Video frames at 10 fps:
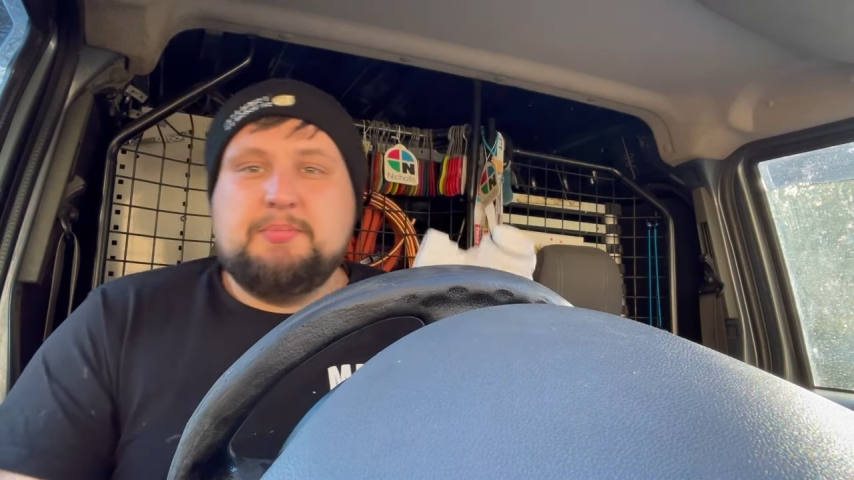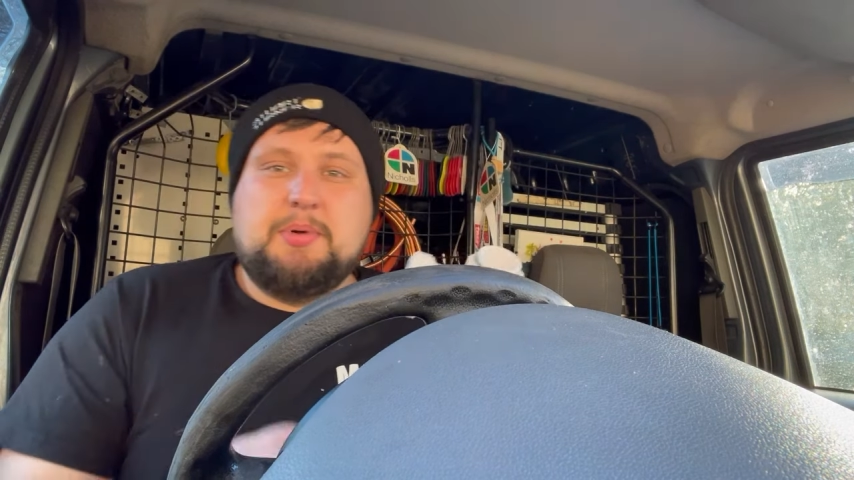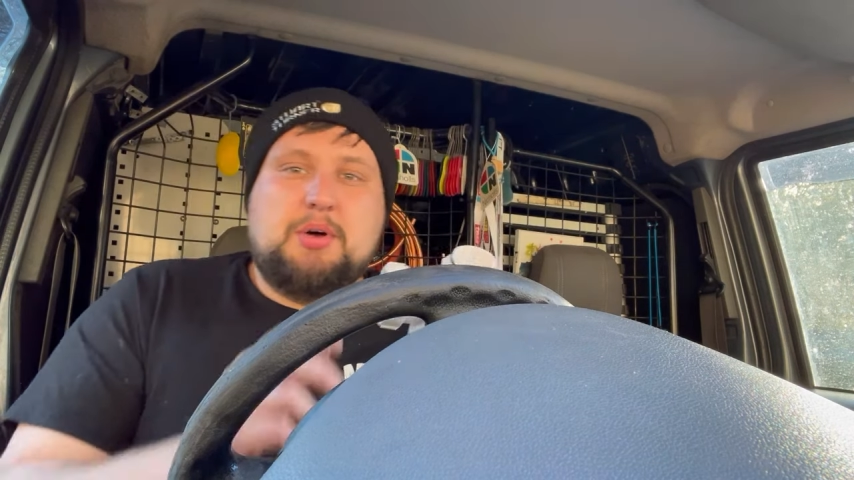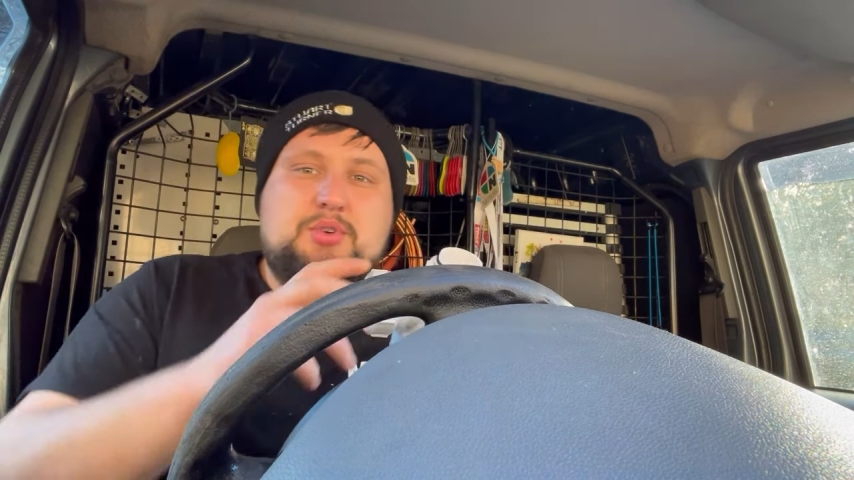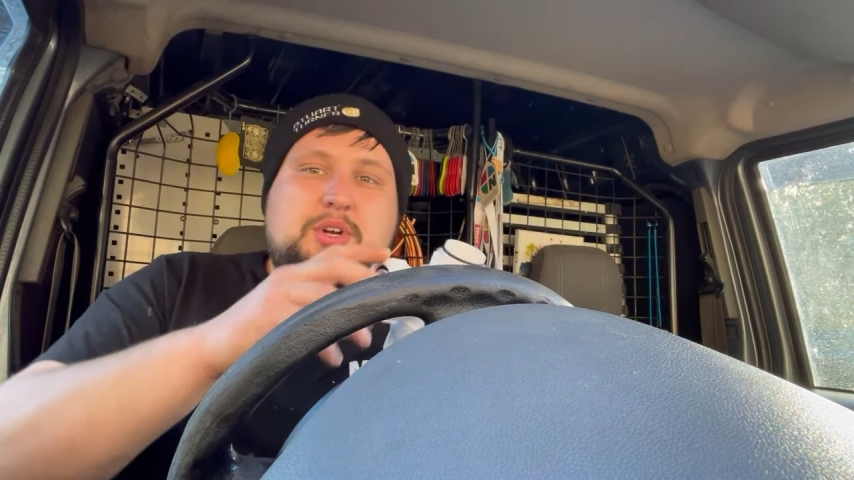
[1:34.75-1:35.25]

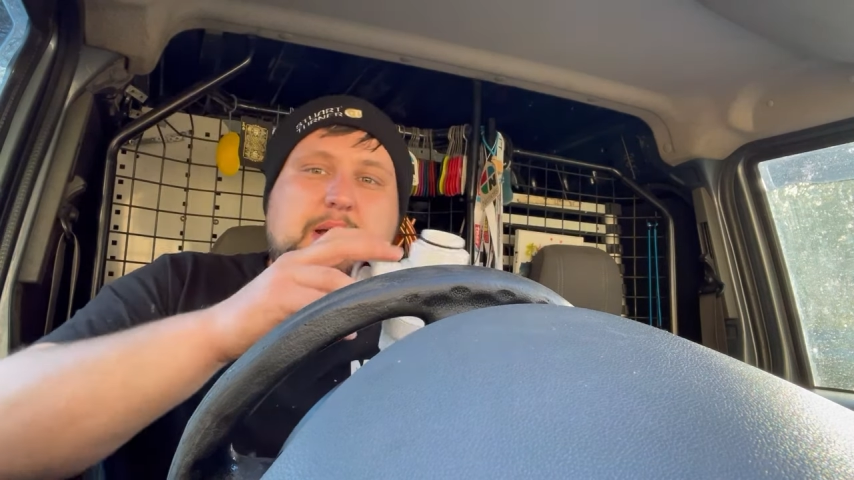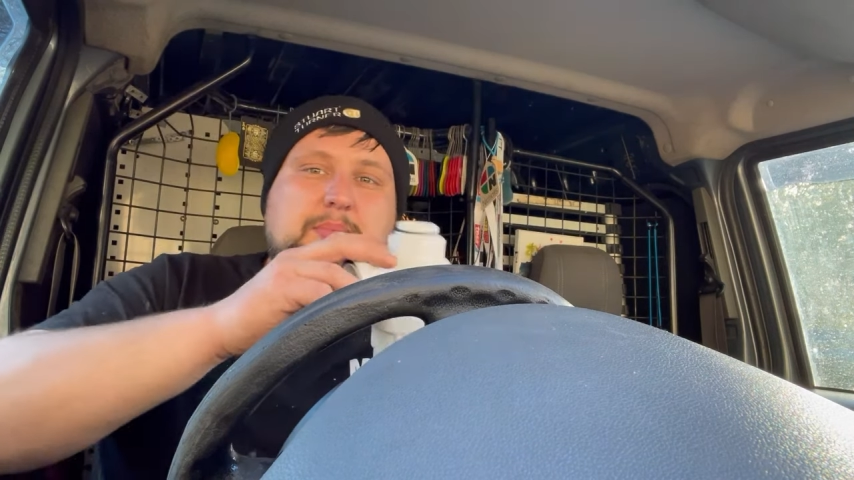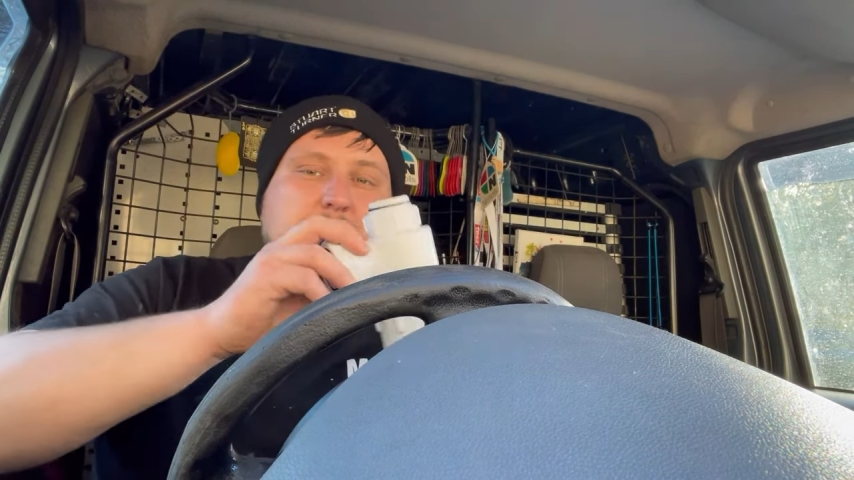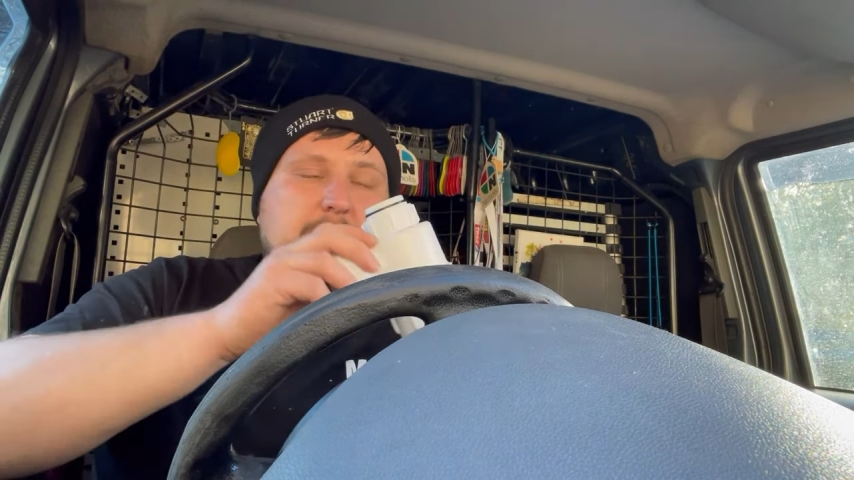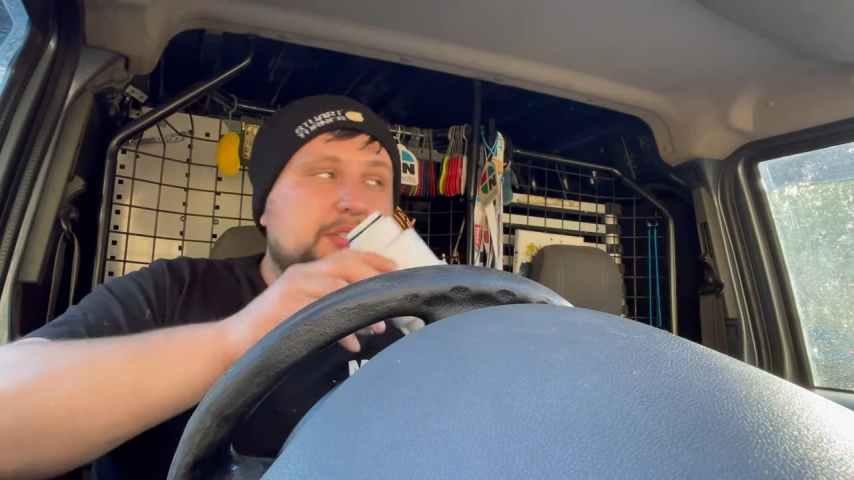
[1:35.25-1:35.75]
bottle trap
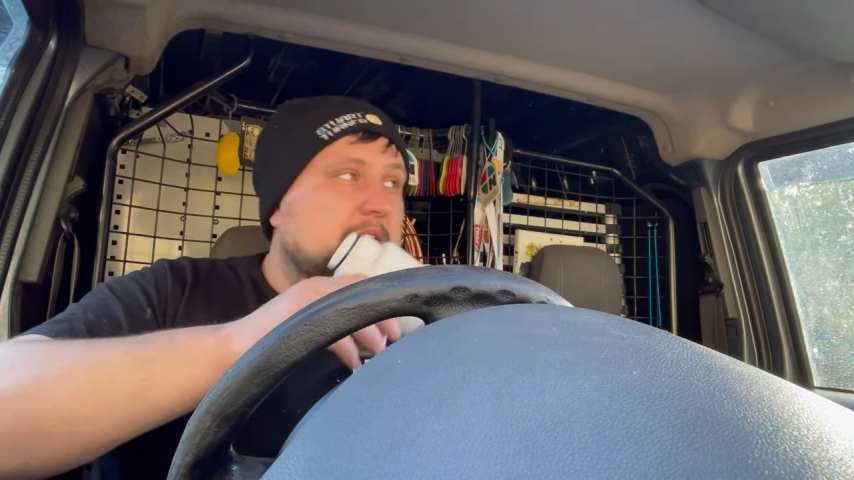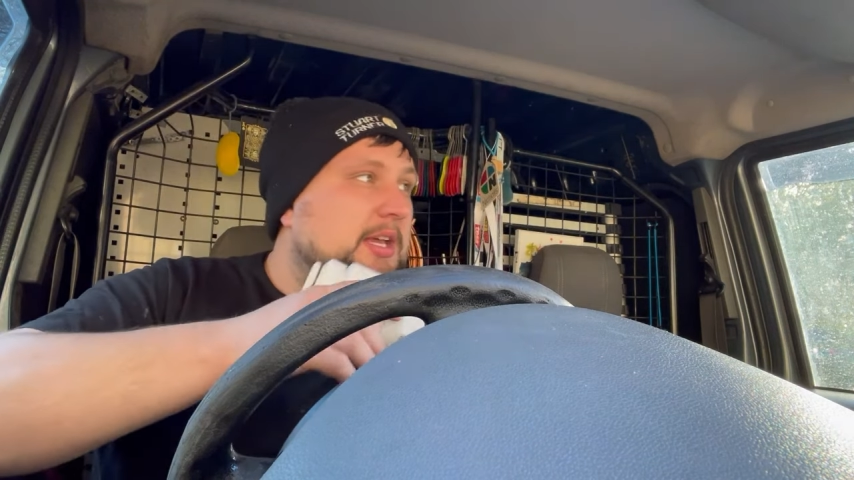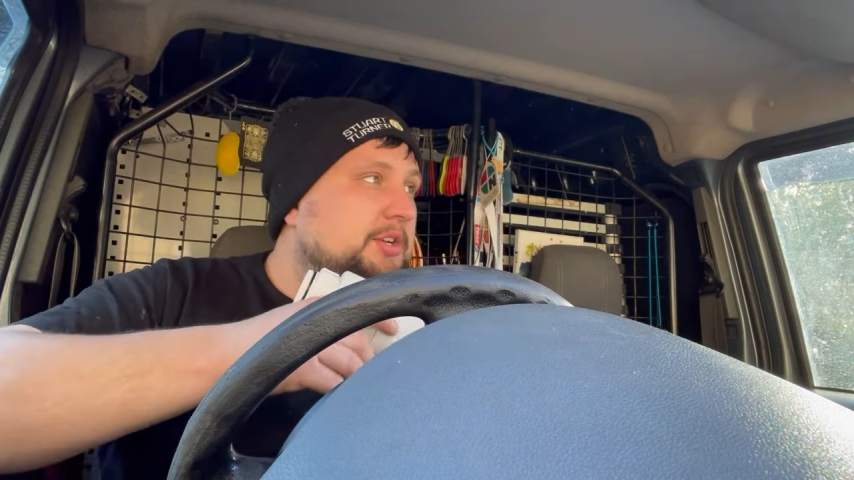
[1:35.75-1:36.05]
because that